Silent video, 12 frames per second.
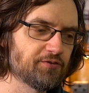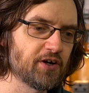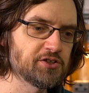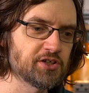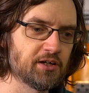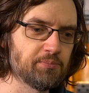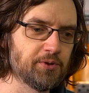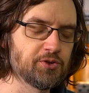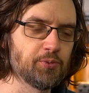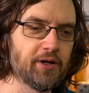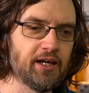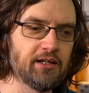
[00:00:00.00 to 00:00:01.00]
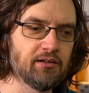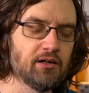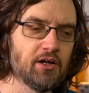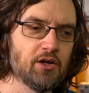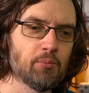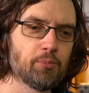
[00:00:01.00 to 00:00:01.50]
differentiate
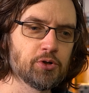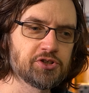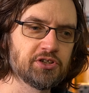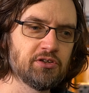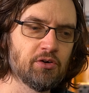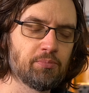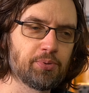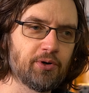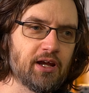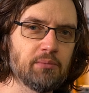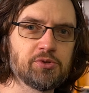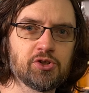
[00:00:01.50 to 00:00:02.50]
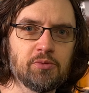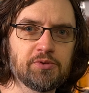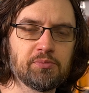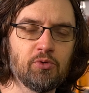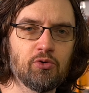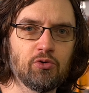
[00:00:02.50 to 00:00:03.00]
between pushing your preamp
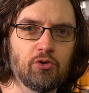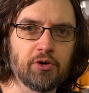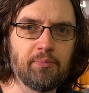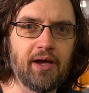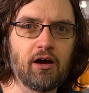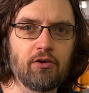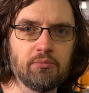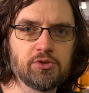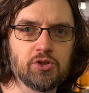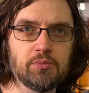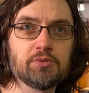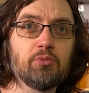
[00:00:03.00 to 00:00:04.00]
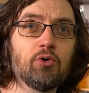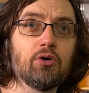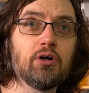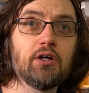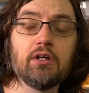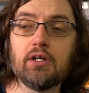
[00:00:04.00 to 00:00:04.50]
tubes more or your power amp tubes more.